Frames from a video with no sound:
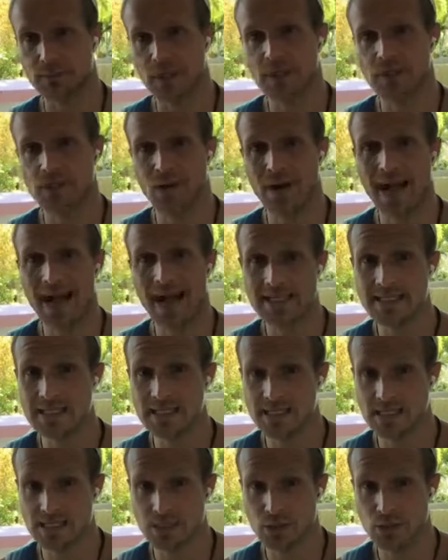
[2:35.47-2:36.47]
So as
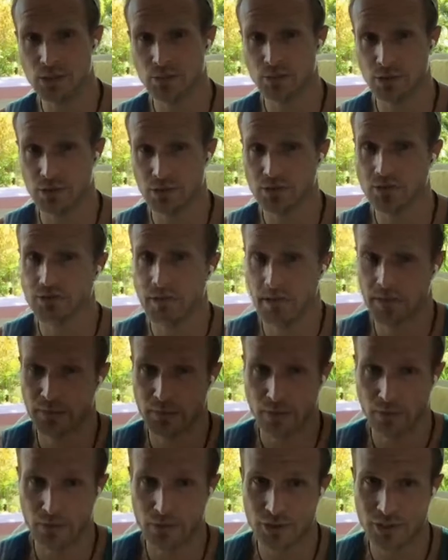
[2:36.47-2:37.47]
this new moon
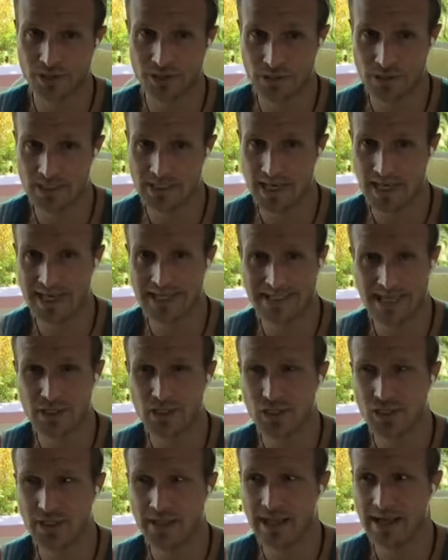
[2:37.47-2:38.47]
approaching today, it's
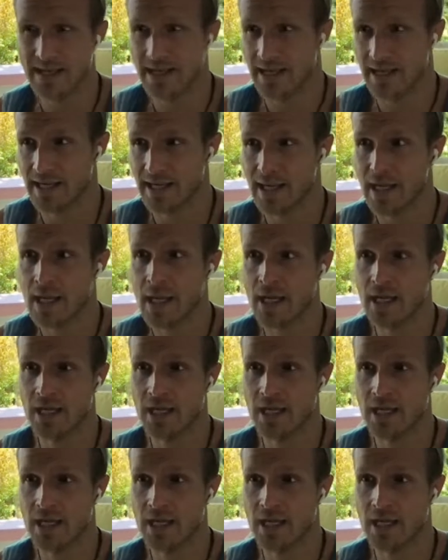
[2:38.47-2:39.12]
actually, I think,